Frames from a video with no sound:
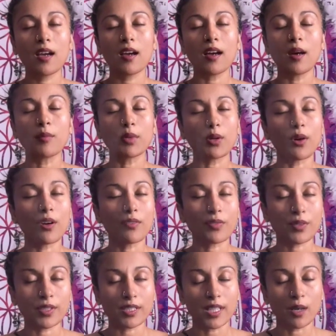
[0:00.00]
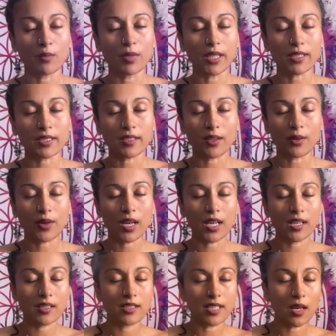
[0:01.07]
I'm going to offer a Tao blessing, okay?
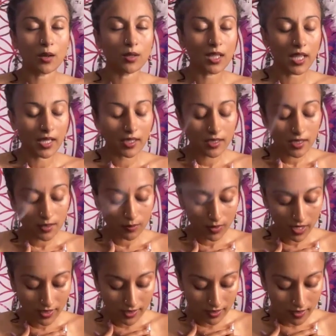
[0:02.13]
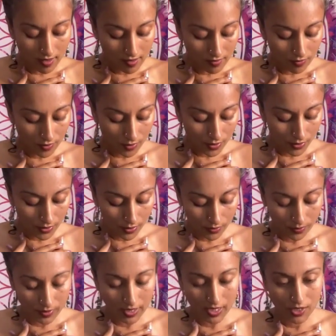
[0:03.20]
A Tao light blessing for your
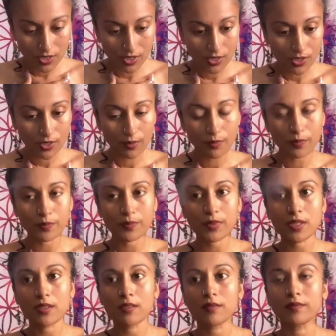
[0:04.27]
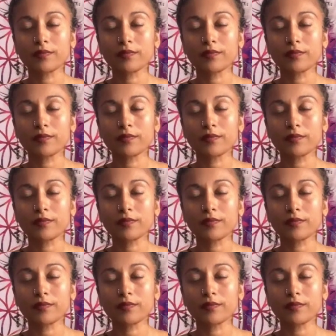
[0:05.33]
relationships.